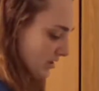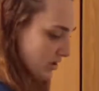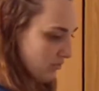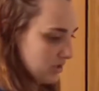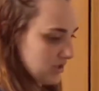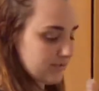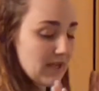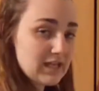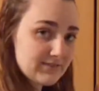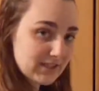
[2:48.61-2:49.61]
which is
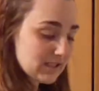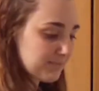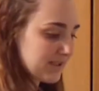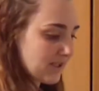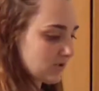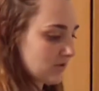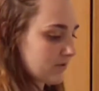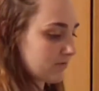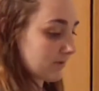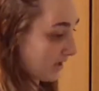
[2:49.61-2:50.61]
kind of against my nature, so
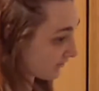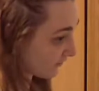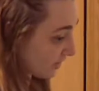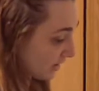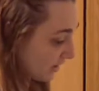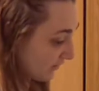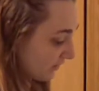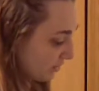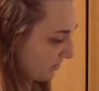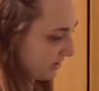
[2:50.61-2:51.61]
I'm kind of freaking out a
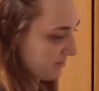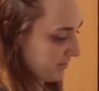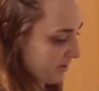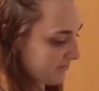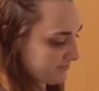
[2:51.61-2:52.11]
little bit, but